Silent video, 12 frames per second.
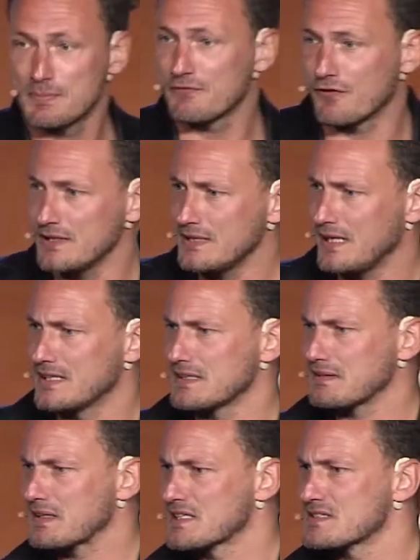fun, and
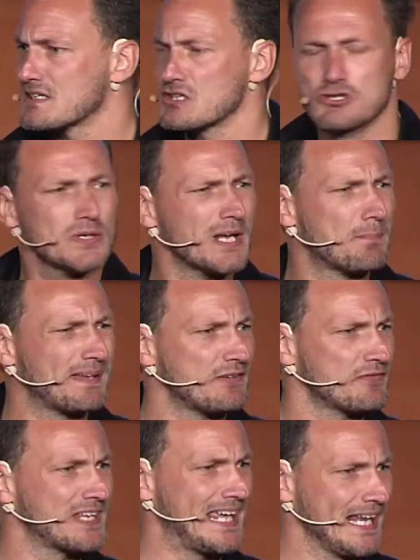it's doing a bit
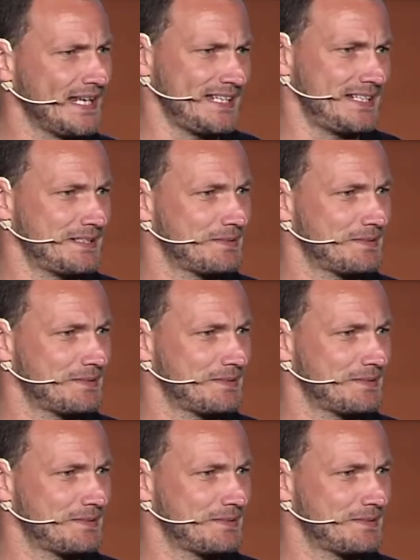of killing,